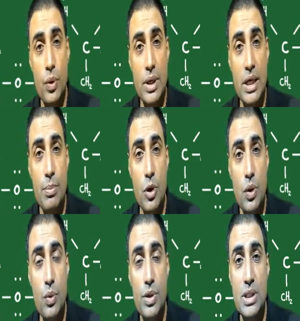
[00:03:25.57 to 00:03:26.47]
Neil Bohr, who
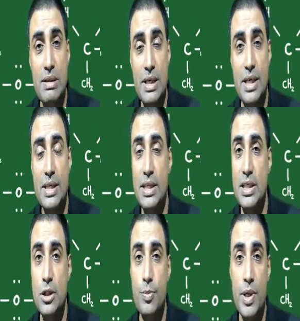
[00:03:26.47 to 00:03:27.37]
was conducting this
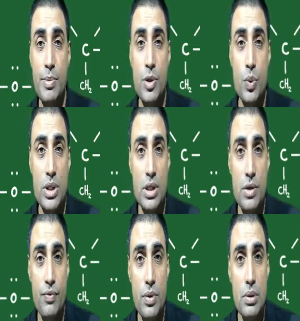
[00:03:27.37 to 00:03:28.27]
experiment with
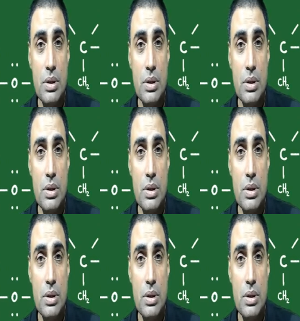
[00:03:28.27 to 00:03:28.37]
Rutherford.